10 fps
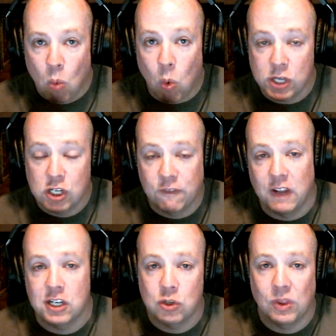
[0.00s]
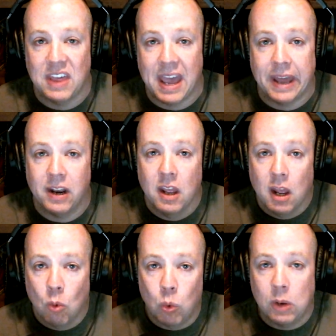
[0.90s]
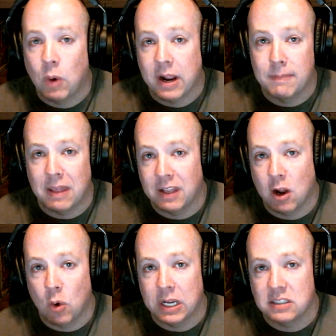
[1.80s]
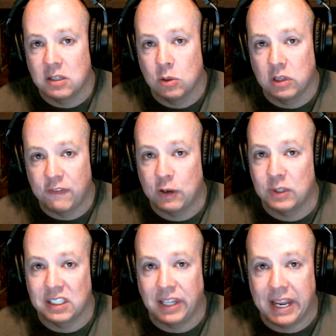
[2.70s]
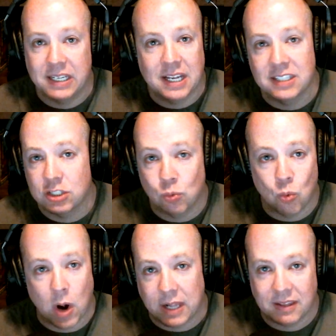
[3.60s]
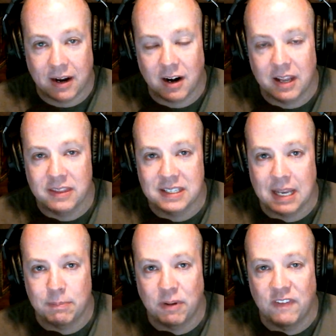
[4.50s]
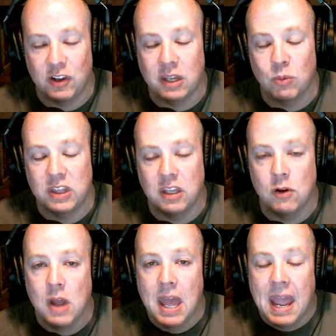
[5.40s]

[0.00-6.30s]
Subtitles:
Once you're finished with that, we recommend then going to Living with the Land because it's right there in the same pavilion with you.